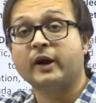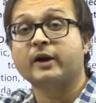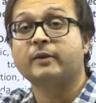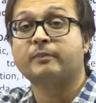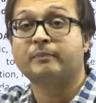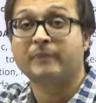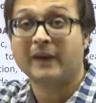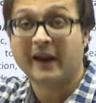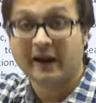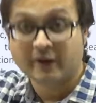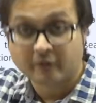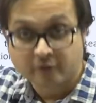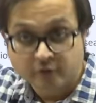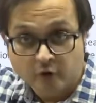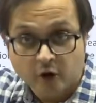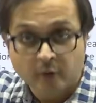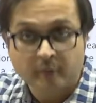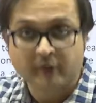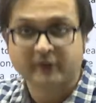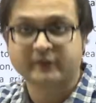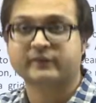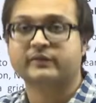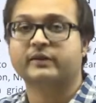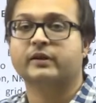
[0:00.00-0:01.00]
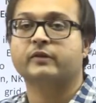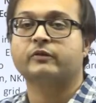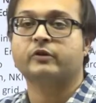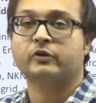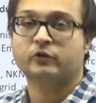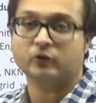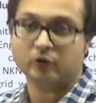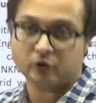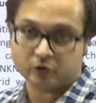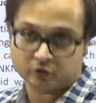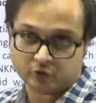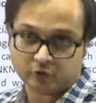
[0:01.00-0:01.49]
platform as a service
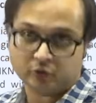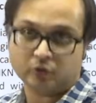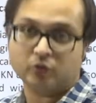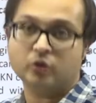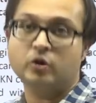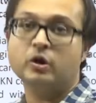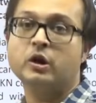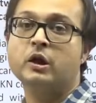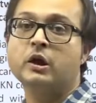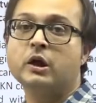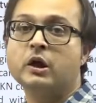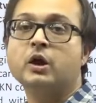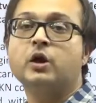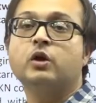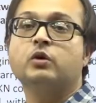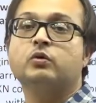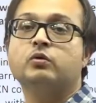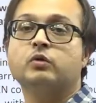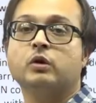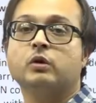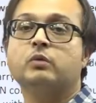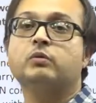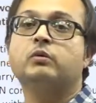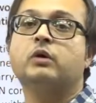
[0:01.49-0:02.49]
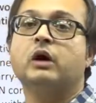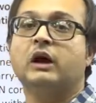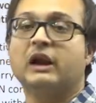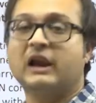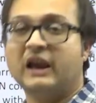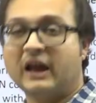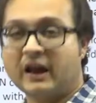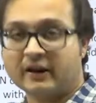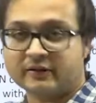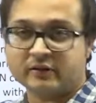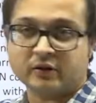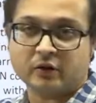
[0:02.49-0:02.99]
also to a
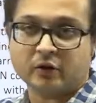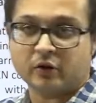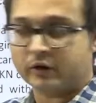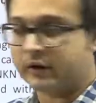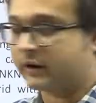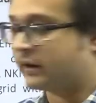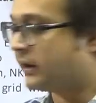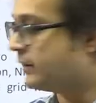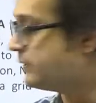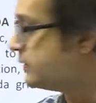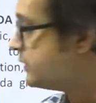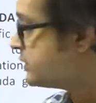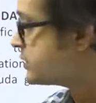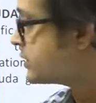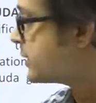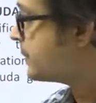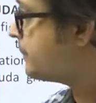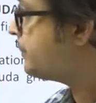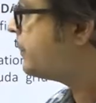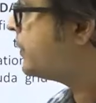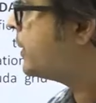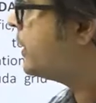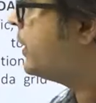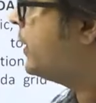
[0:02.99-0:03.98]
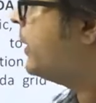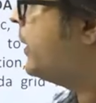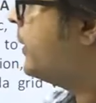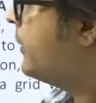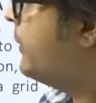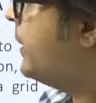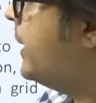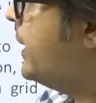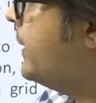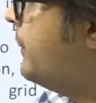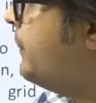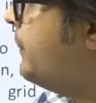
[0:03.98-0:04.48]
larger organization, right?